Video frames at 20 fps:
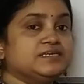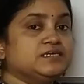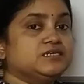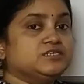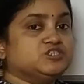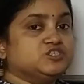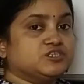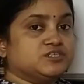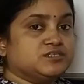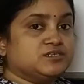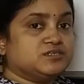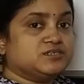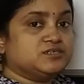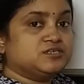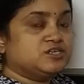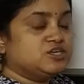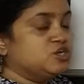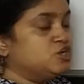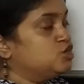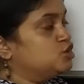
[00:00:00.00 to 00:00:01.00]
each other.
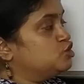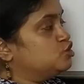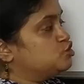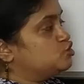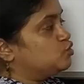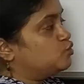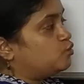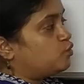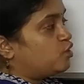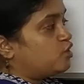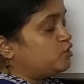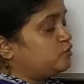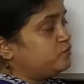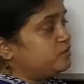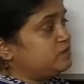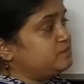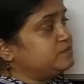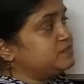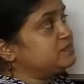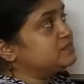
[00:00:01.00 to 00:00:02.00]
So what
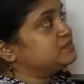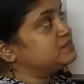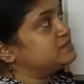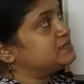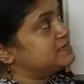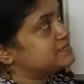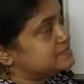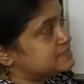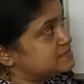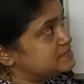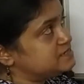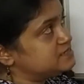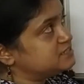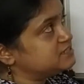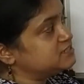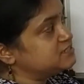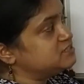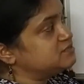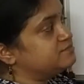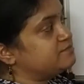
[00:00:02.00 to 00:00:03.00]
will be the
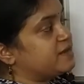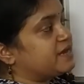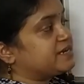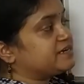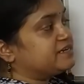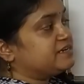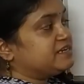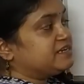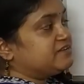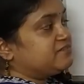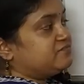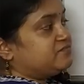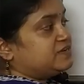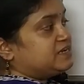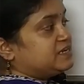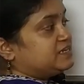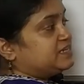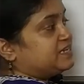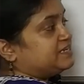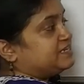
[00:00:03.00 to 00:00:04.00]
resultant magnetic
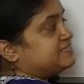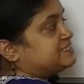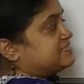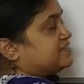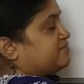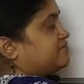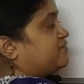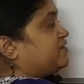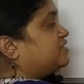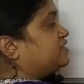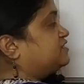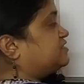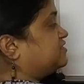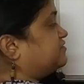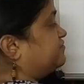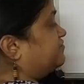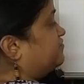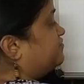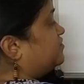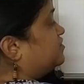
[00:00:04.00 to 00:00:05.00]
field that is
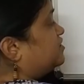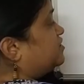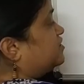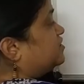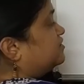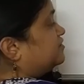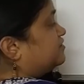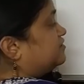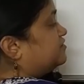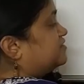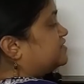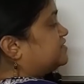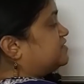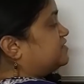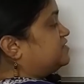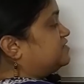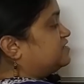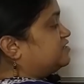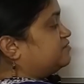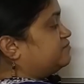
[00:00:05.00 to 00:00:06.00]
effective? The
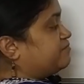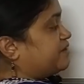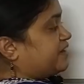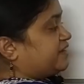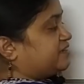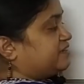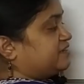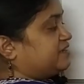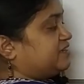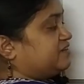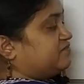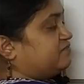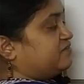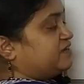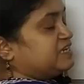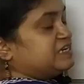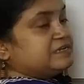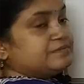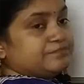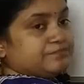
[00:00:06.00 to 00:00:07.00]
resultant magnetic
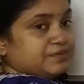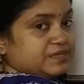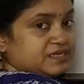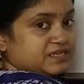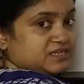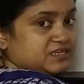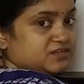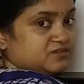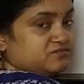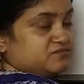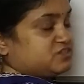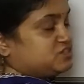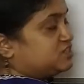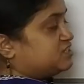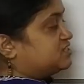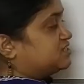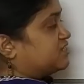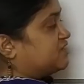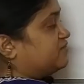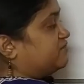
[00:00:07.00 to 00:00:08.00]
field B, which
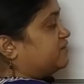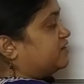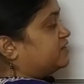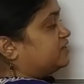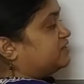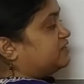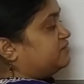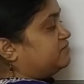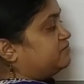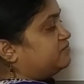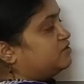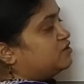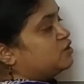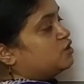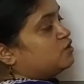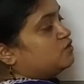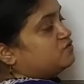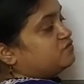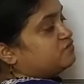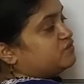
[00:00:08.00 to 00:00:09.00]
is effective,
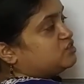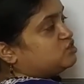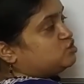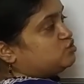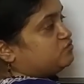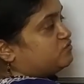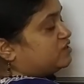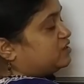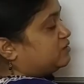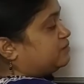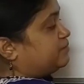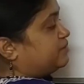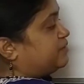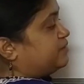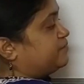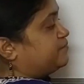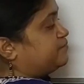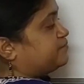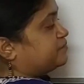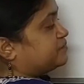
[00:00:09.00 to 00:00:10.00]
which will
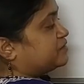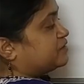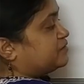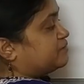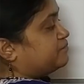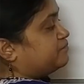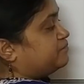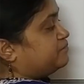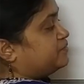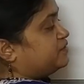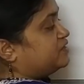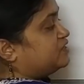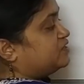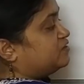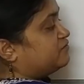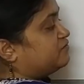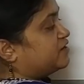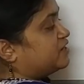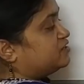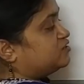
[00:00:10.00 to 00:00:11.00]
be
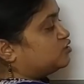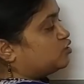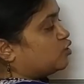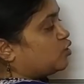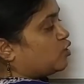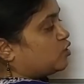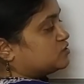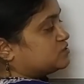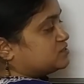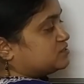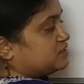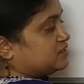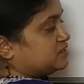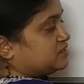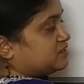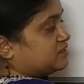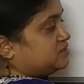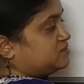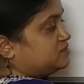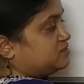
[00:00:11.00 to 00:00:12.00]
B1 cos
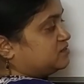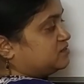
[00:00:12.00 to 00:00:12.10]
theta